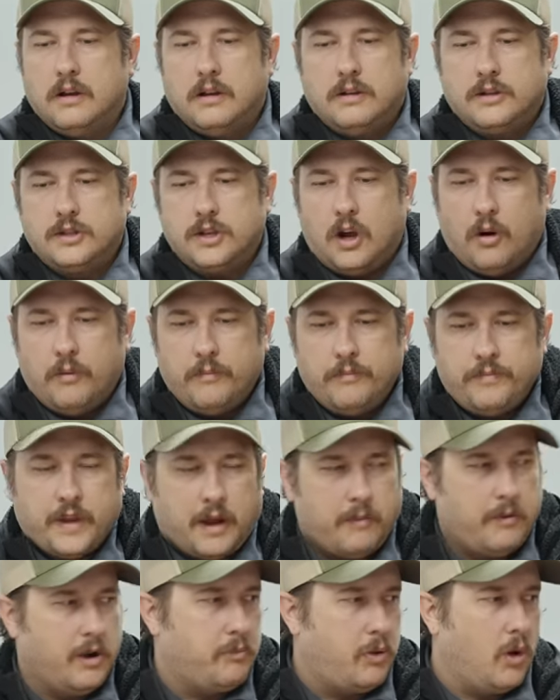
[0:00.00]
So
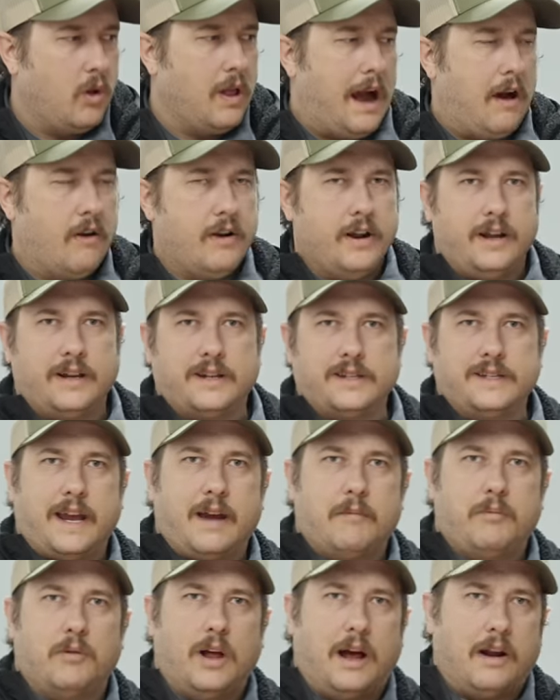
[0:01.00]
I'm going to pull out an
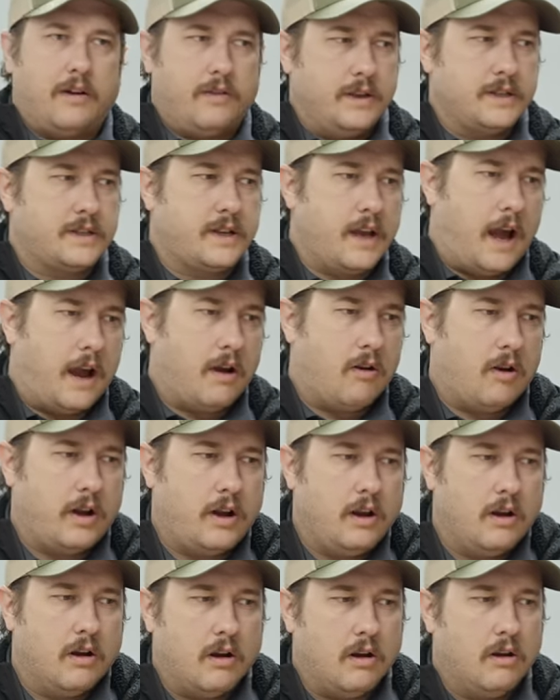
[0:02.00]
example out of this guy right
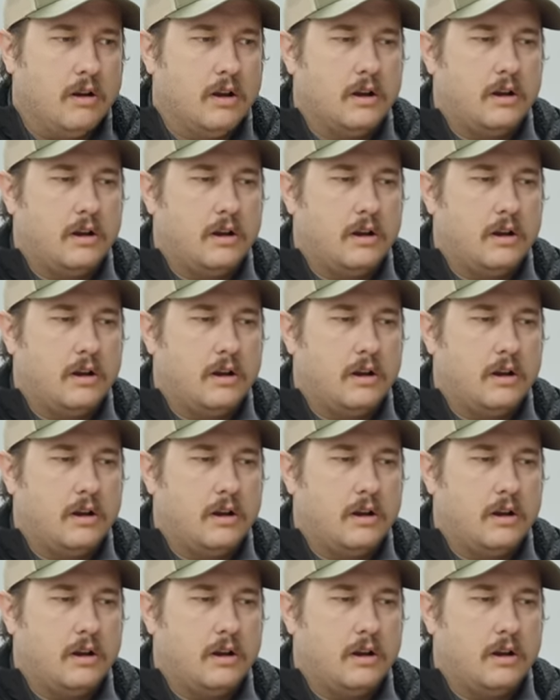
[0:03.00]
here.